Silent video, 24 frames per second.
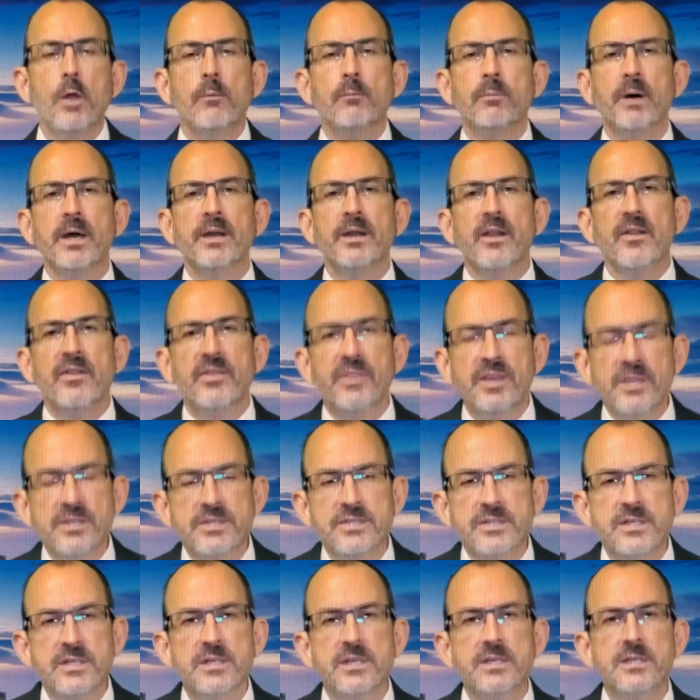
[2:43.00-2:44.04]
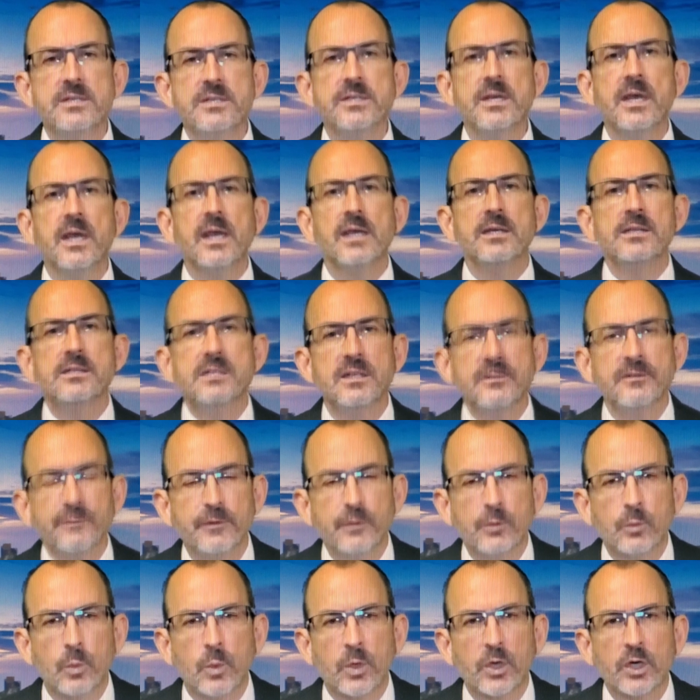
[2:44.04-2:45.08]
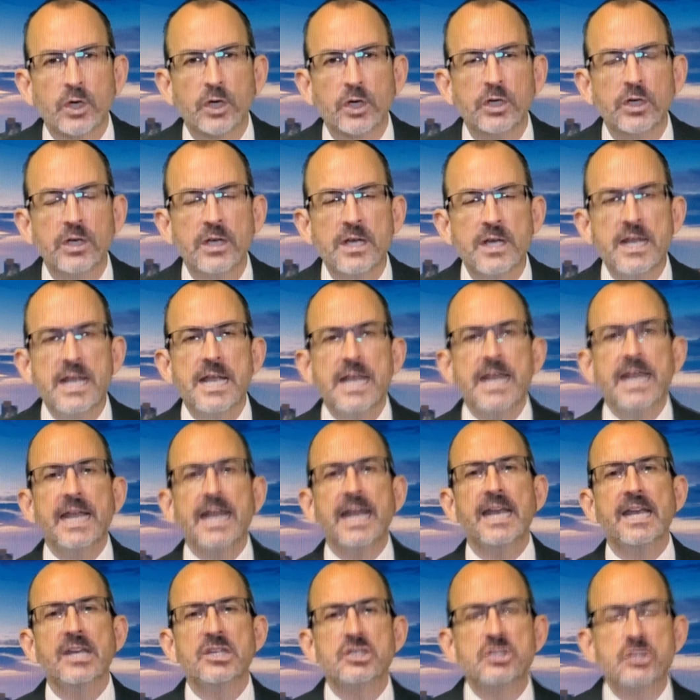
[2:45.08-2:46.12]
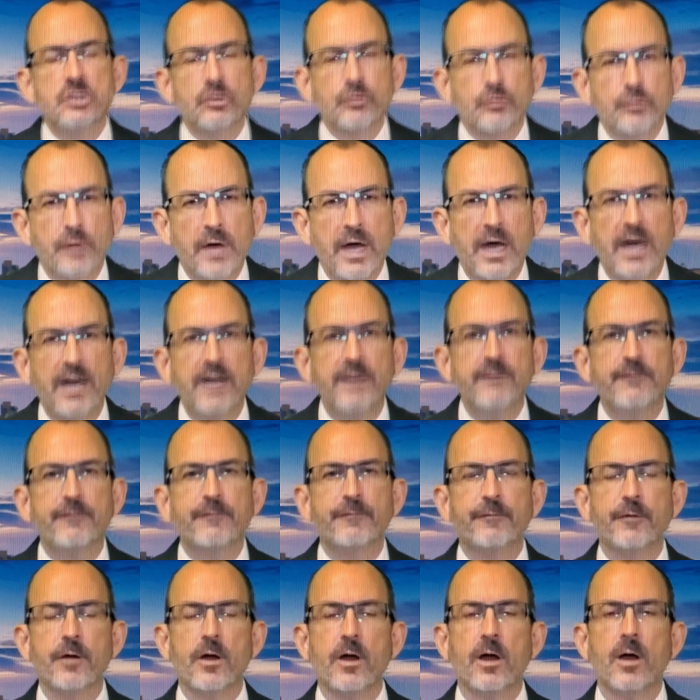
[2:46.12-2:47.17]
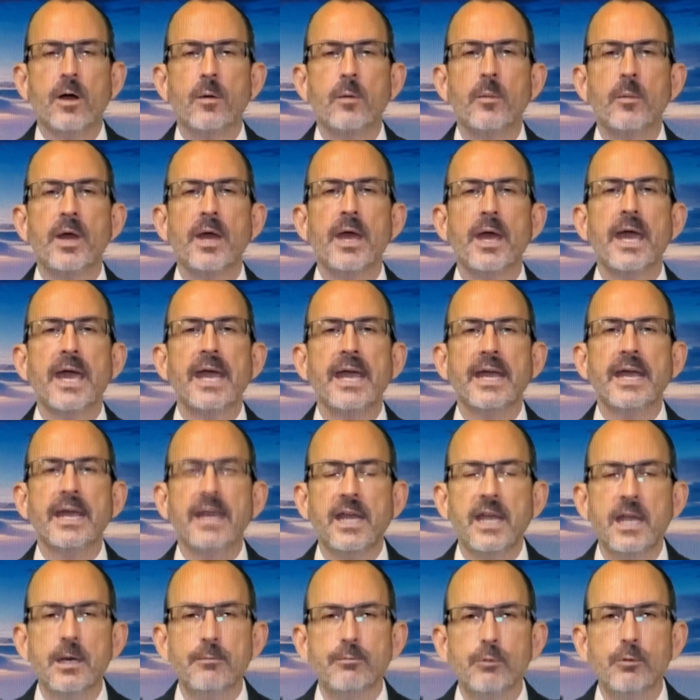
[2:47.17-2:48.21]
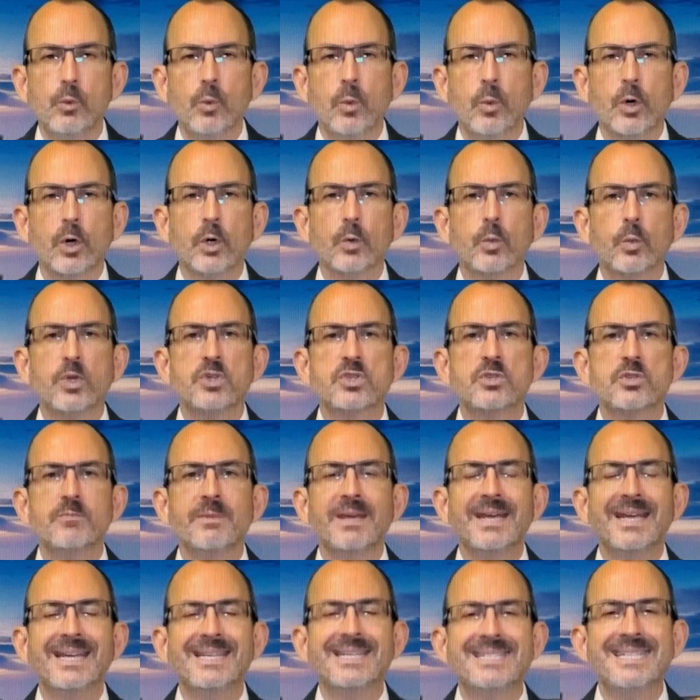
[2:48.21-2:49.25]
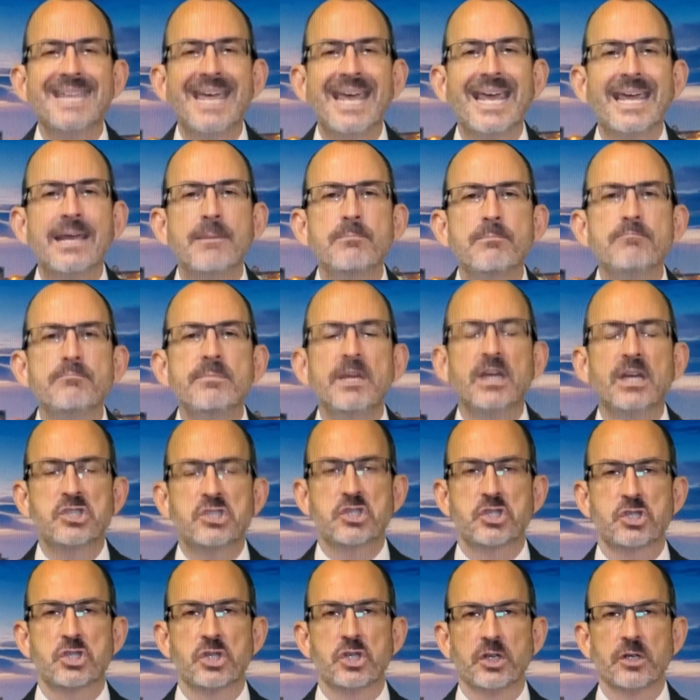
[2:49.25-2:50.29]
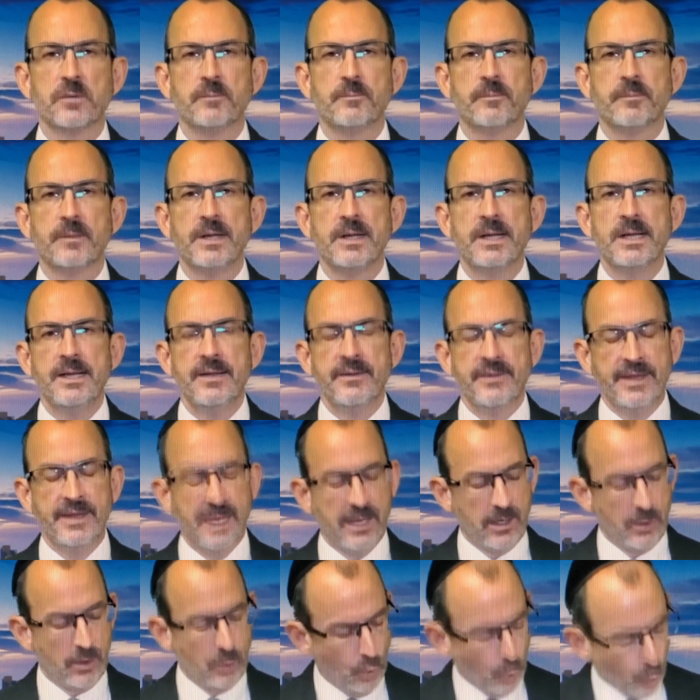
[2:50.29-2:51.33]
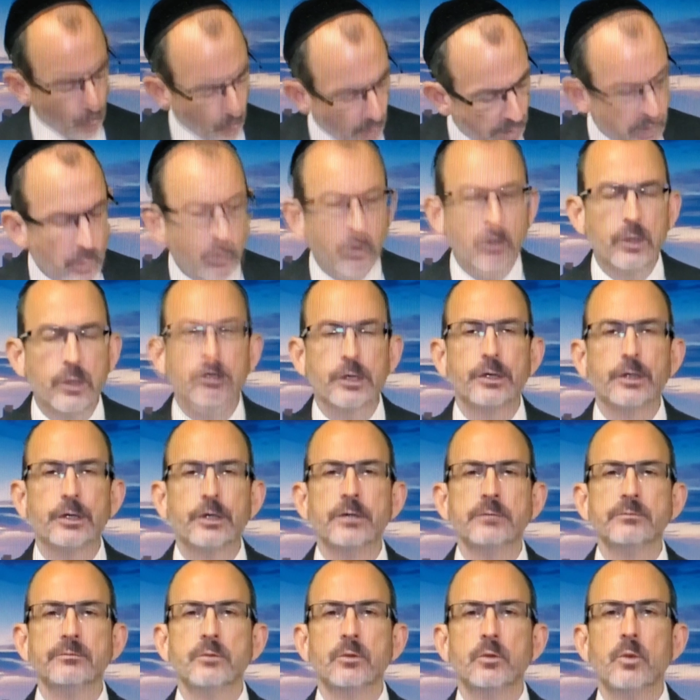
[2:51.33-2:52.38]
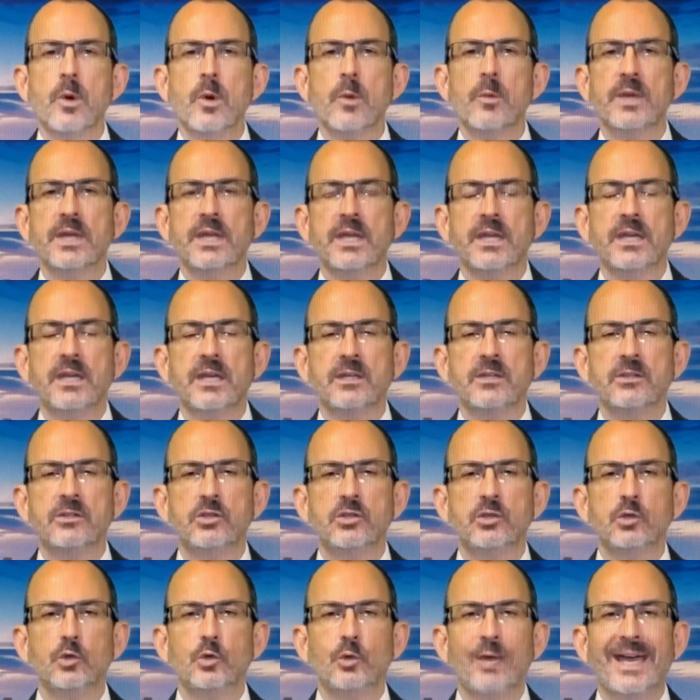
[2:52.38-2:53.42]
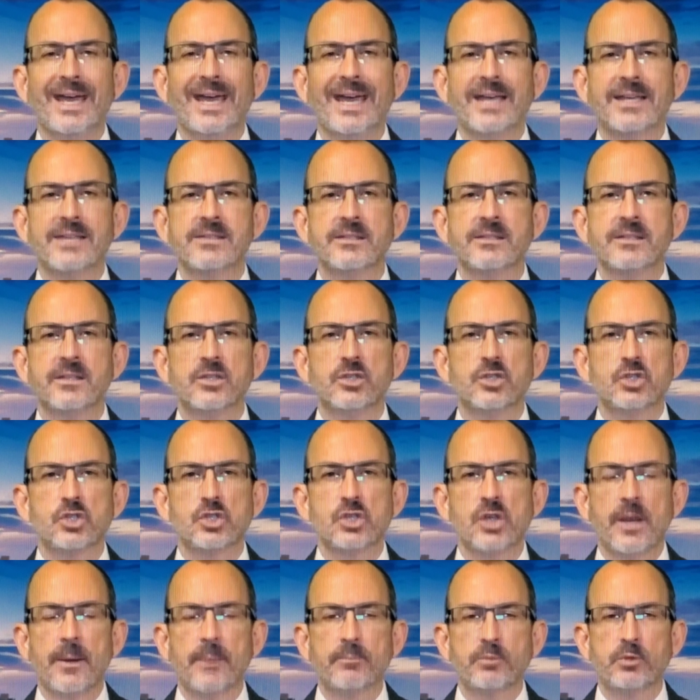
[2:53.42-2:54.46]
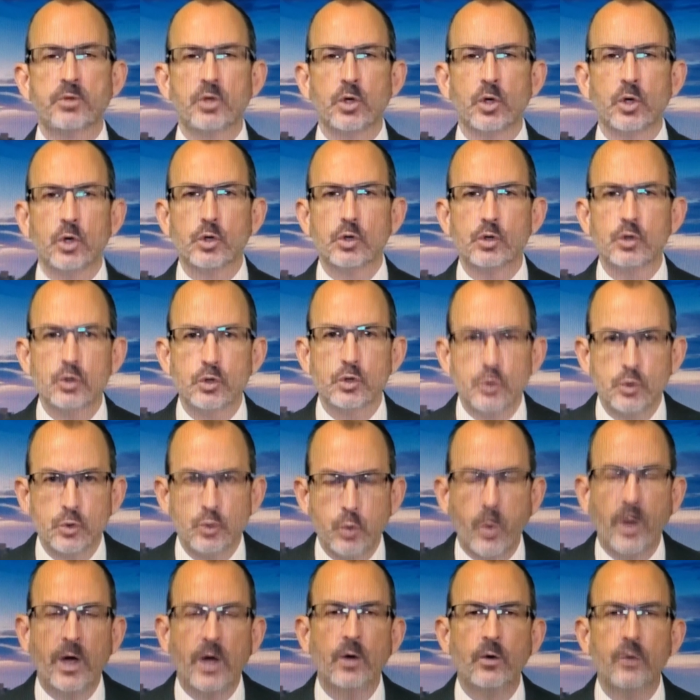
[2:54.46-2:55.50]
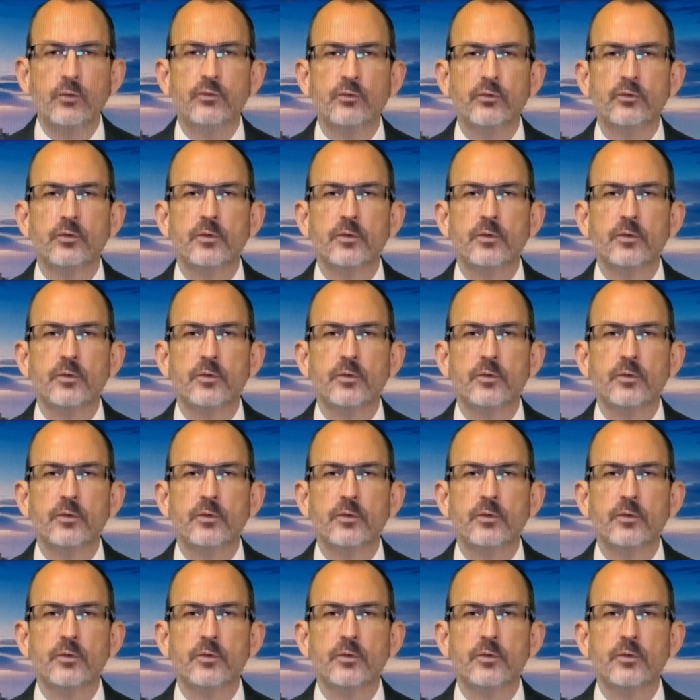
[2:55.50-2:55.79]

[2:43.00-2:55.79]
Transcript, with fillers: But this is a different word. It is derived from a Hebrew word which means a mixture. Now, we will learn when we get into Exodus chapter 12